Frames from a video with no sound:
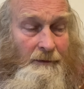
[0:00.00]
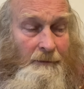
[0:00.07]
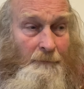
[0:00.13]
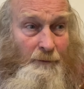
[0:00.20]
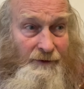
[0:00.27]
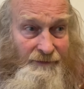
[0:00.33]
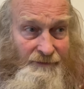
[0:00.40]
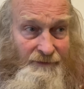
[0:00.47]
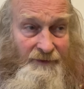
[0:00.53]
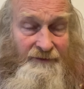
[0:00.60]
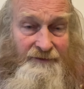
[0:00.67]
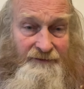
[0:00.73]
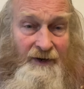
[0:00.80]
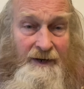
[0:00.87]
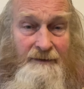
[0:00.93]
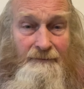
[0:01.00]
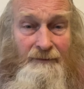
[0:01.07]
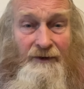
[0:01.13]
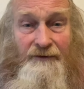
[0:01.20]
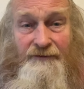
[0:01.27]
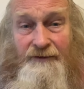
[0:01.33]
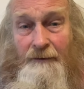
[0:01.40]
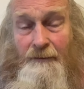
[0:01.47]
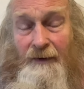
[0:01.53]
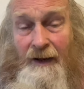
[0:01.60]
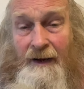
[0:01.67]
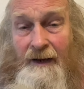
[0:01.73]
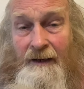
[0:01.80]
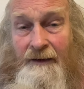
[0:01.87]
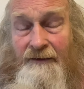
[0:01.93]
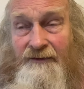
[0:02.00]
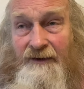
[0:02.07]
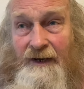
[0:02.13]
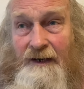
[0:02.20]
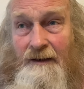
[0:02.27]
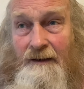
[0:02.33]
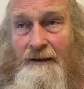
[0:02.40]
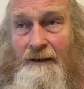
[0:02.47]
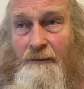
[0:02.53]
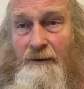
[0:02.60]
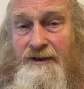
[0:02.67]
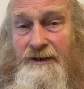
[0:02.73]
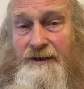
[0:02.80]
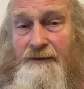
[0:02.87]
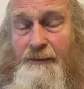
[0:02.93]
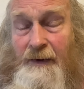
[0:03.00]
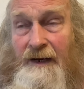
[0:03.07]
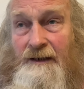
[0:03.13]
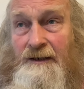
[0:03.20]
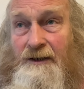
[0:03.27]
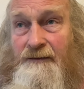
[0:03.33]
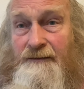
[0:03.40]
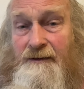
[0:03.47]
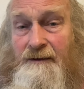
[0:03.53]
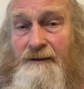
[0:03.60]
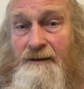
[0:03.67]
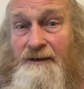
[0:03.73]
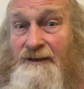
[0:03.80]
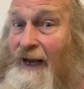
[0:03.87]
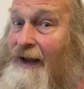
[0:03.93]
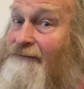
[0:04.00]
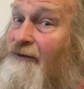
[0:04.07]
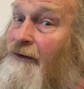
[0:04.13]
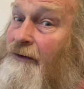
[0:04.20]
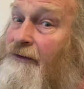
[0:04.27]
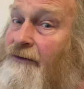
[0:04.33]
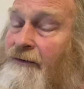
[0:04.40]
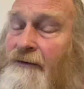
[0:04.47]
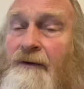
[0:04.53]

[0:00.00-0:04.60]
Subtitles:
With this same music playing, incidentally, which is Beethoven's 7th